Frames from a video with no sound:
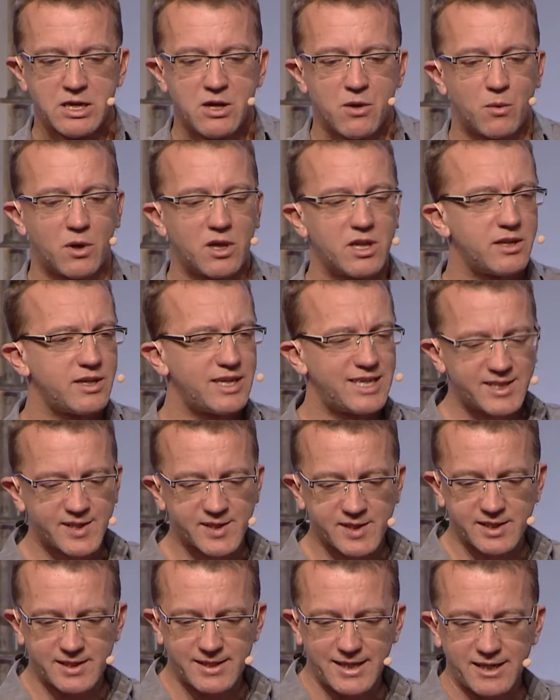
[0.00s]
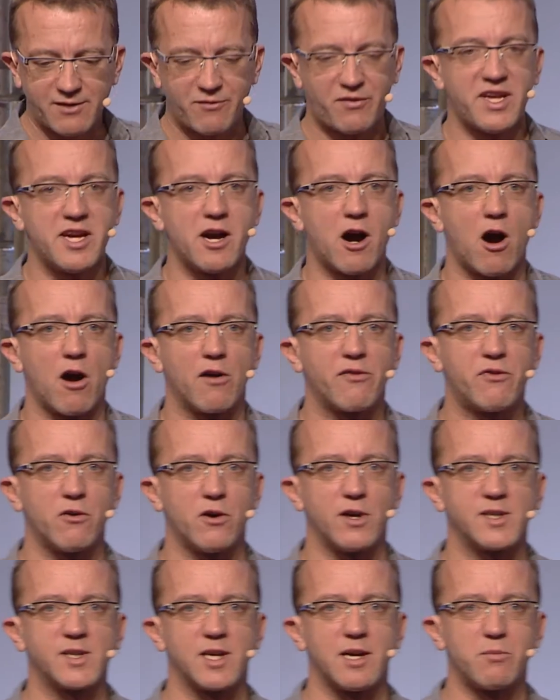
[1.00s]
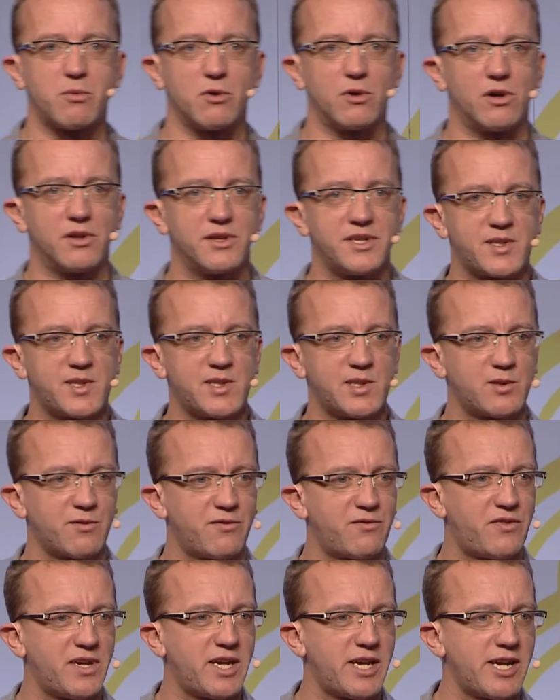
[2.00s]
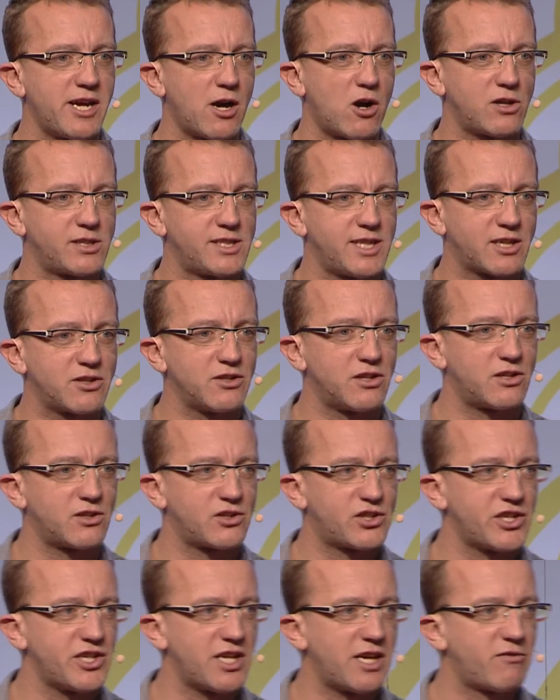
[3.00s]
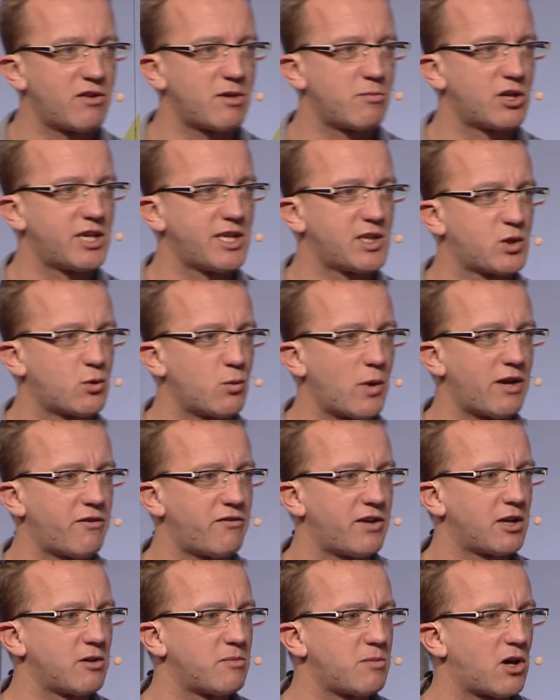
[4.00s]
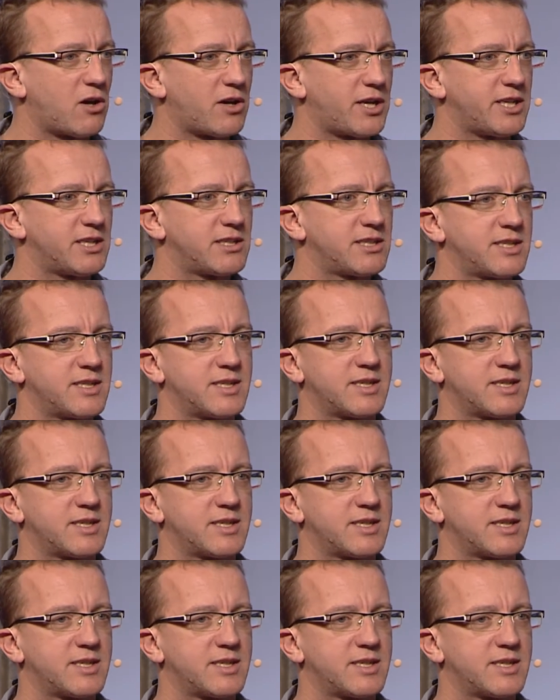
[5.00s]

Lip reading: Well, let's take VR, for example. This is a very hot technology. Everybody's raving about it.